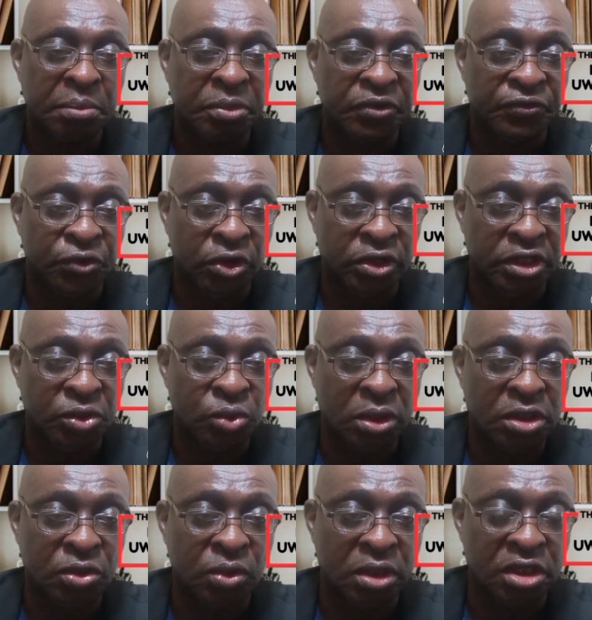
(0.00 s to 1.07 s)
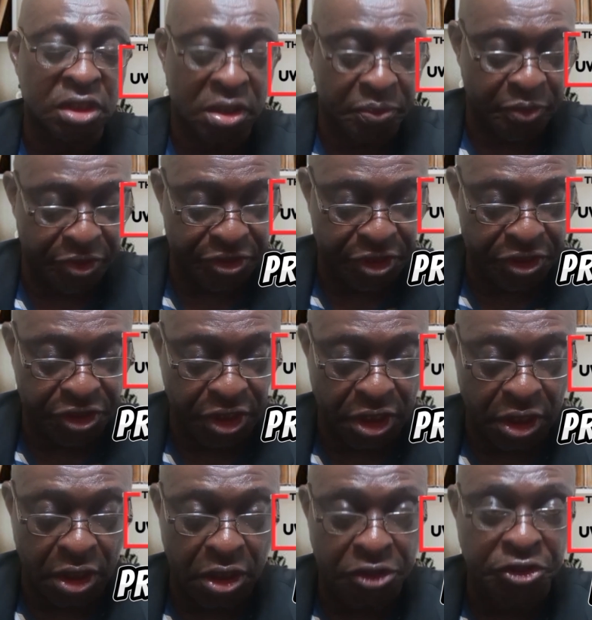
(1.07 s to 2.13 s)
before the 2023 presidential
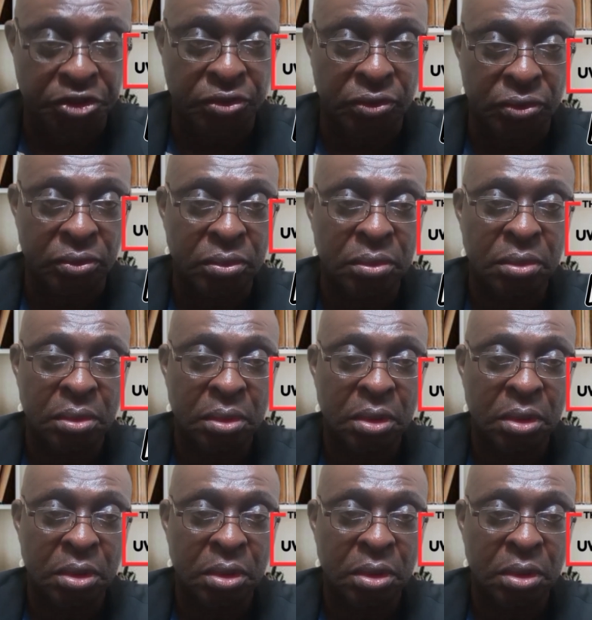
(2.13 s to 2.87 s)
election,